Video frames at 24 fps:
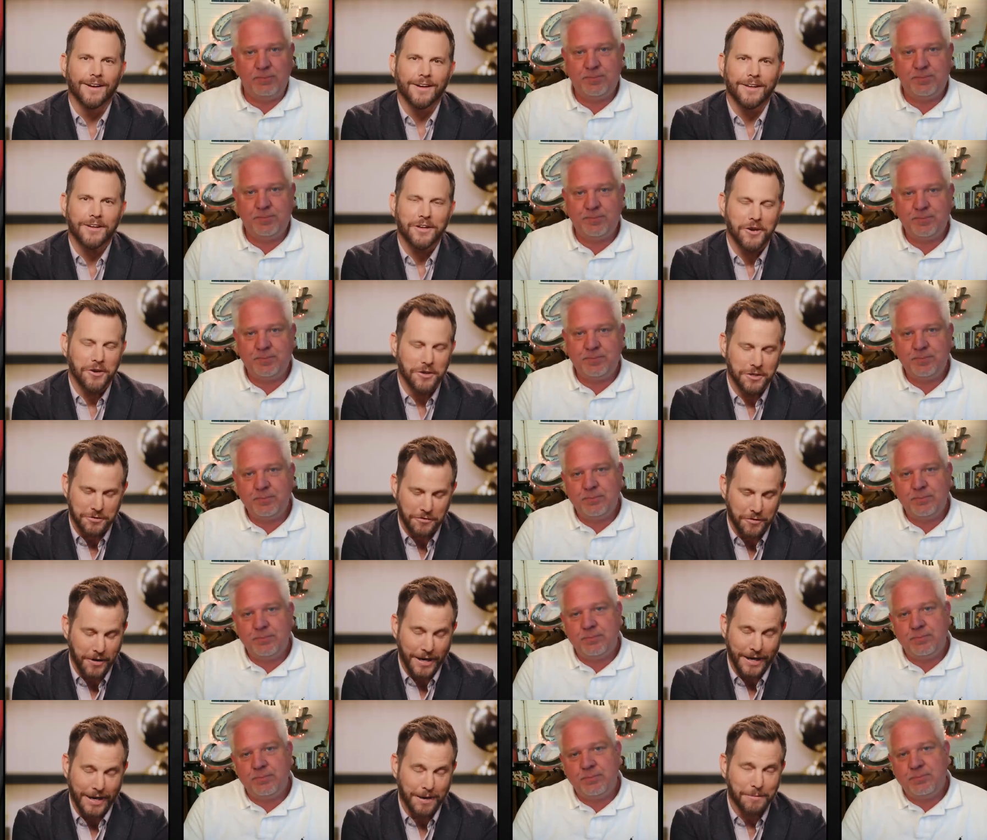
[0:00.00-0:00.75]
Speaker 1: You know,
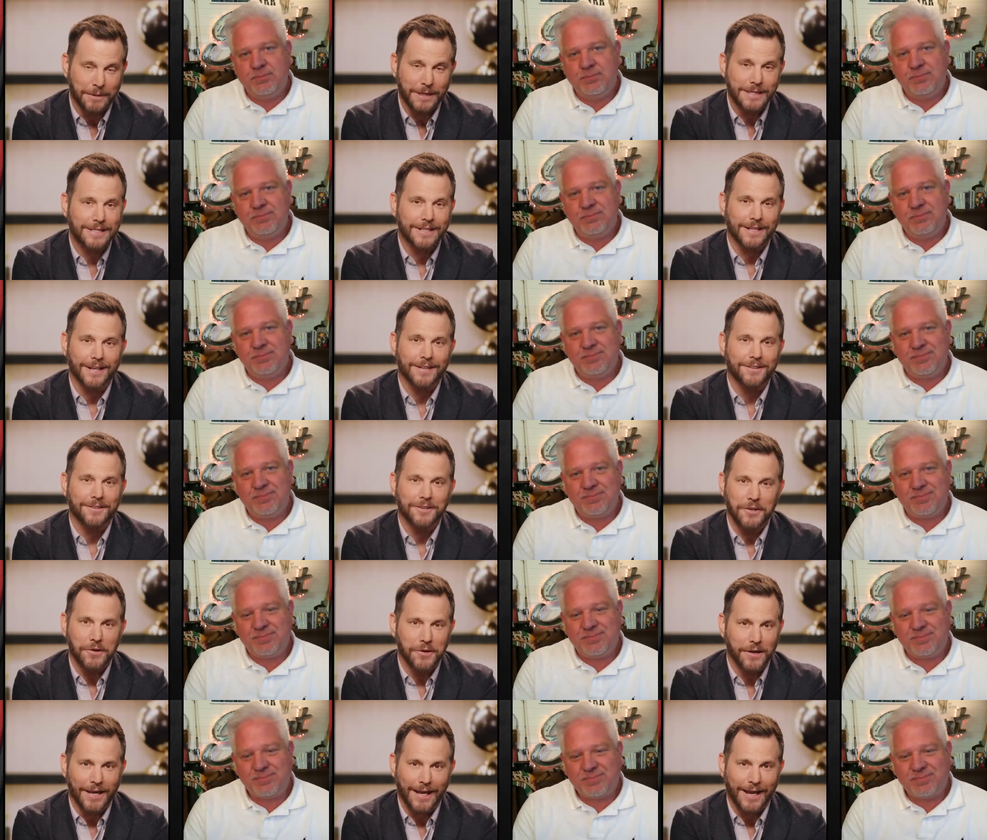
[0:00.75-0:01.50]
it's funny. I'm listening
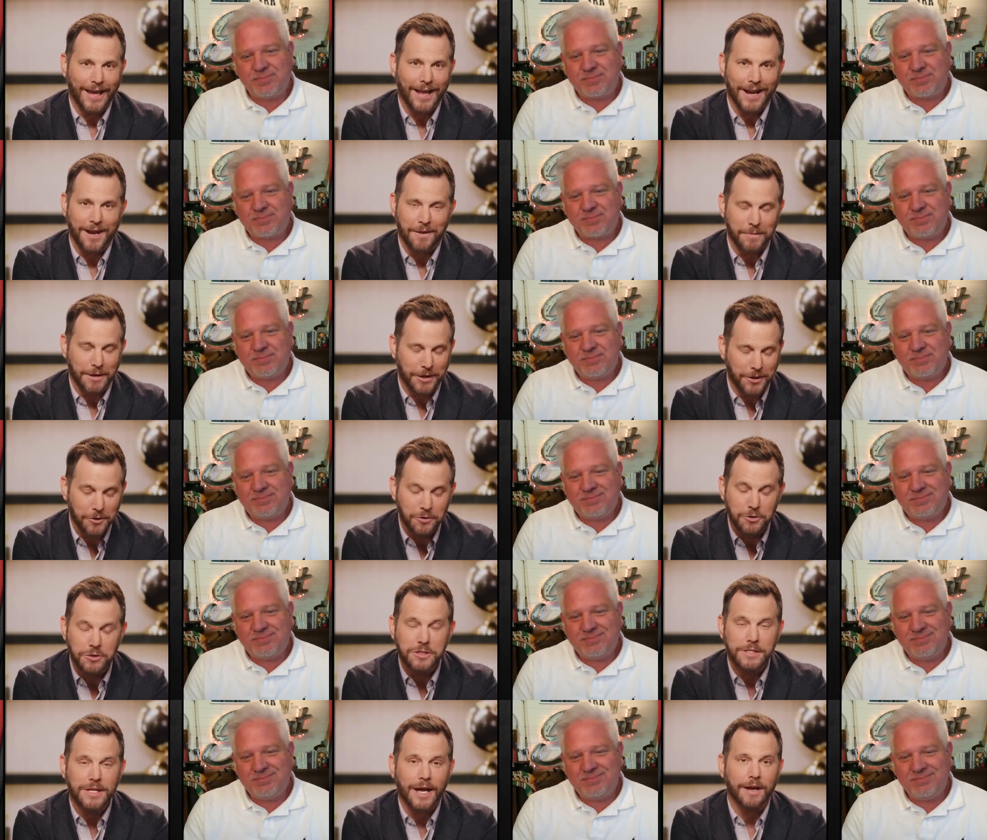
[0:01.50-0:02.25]
to you, and again, I'm a
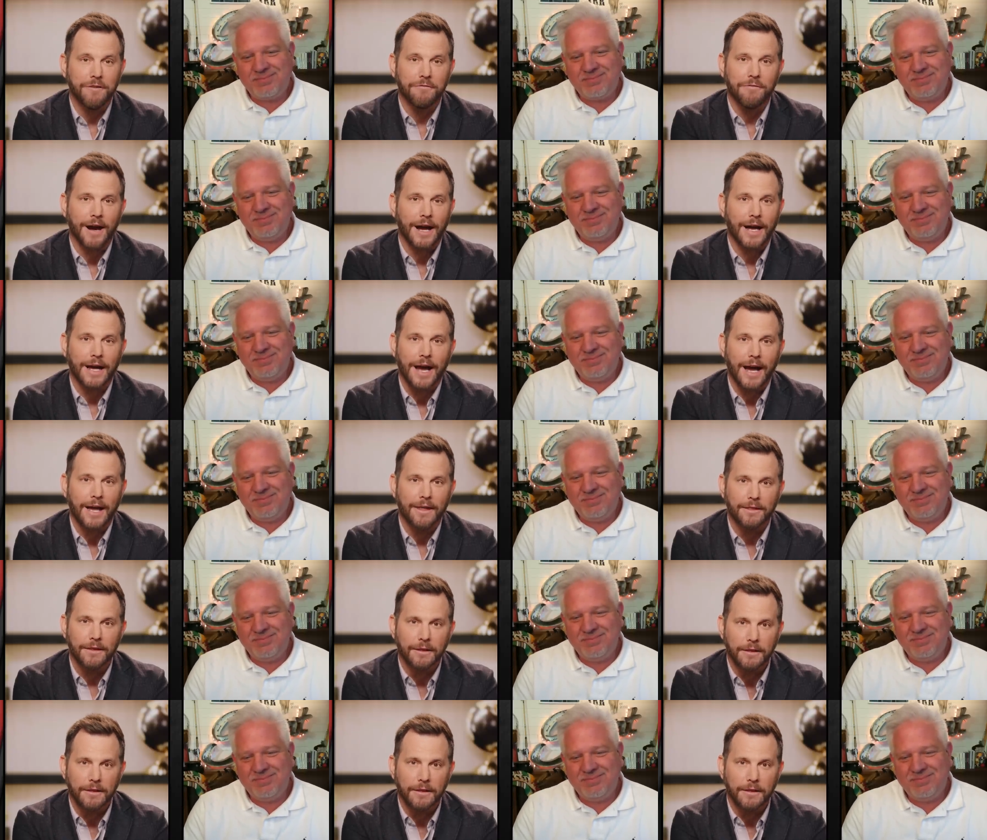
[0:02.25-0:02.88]
huge sci-fi guy.